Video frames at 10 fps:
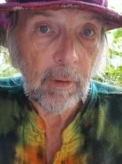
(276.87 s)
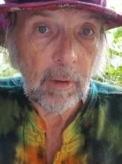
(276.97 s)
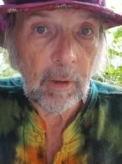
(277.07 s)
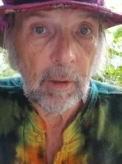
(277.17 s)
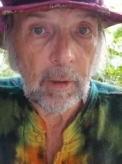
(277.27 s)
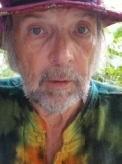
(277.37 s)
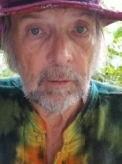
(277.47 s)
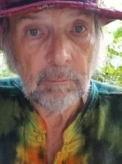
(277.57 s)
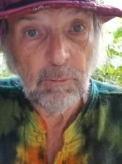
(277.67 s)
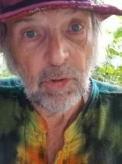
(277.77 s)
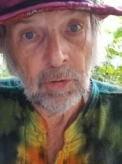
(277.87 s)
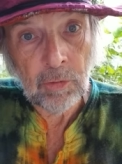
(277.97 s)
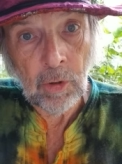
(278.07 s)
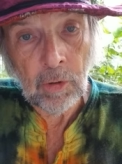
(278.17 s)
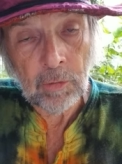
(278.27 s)
uh, million
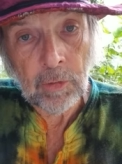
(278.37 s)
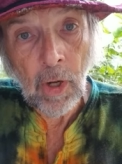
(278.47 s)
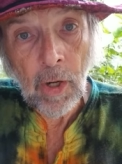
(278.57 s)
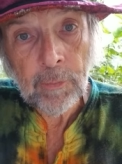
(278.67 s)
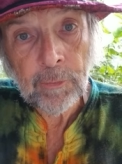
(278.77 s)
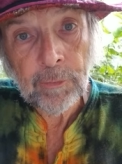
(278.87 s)
dollar yachts,